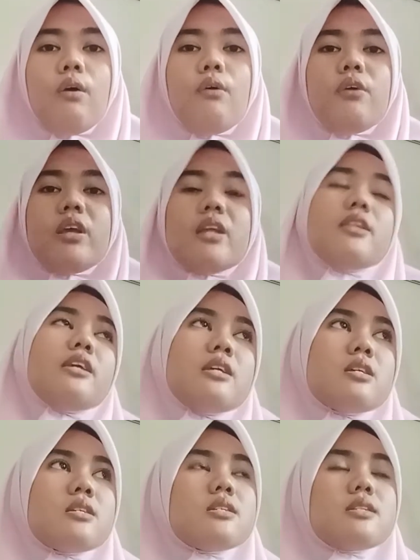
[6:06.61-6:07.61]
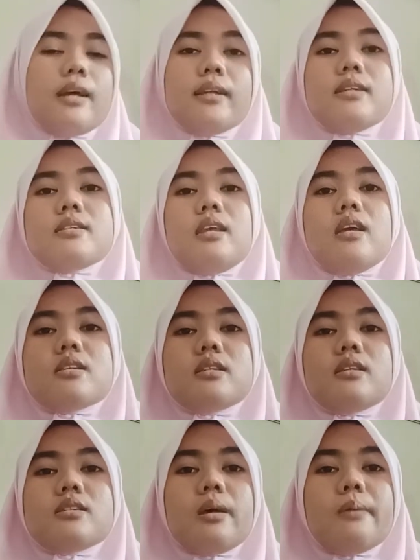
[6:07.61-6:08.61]
we can use statistics
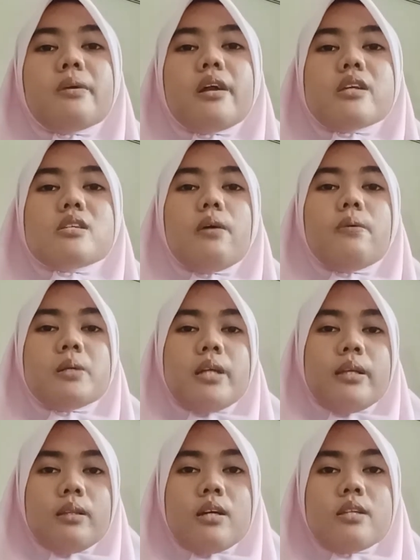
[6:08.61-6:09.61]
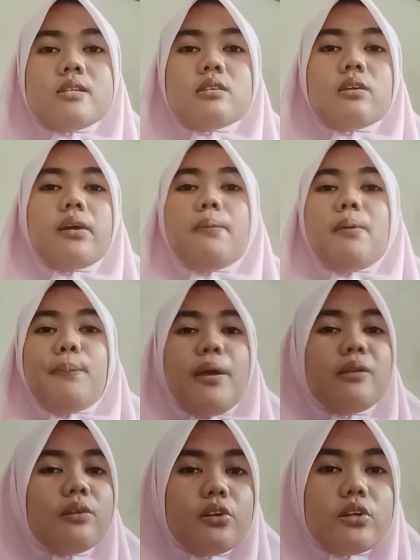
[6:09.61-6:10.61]
to summarize our data, describing
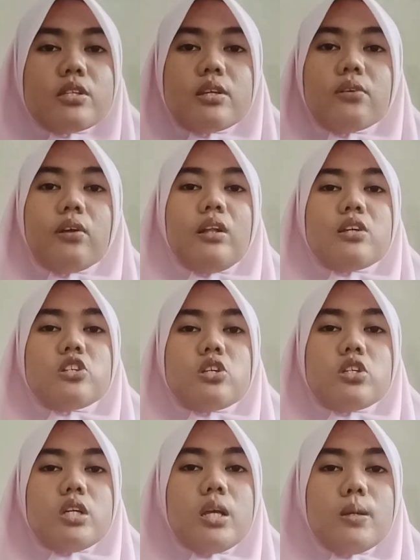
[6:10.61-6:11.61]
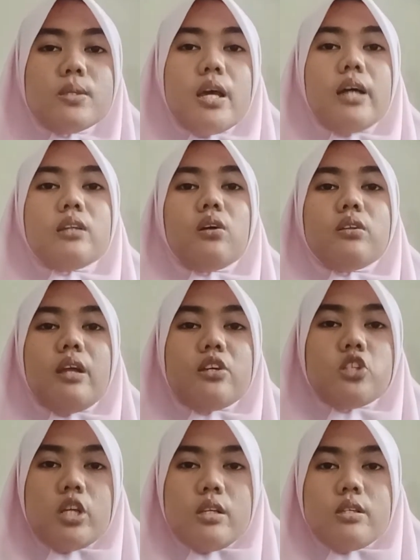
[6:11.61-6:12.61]
patterns, relationships, and
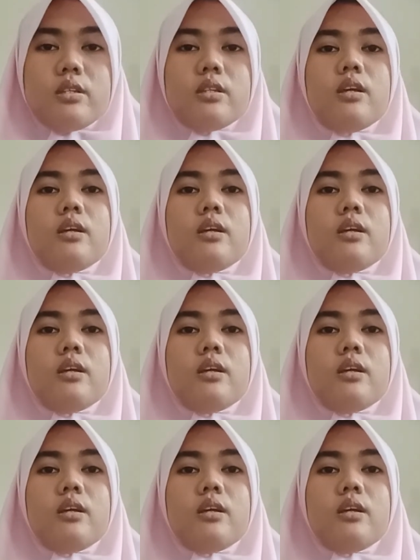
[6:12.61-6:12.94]
connection.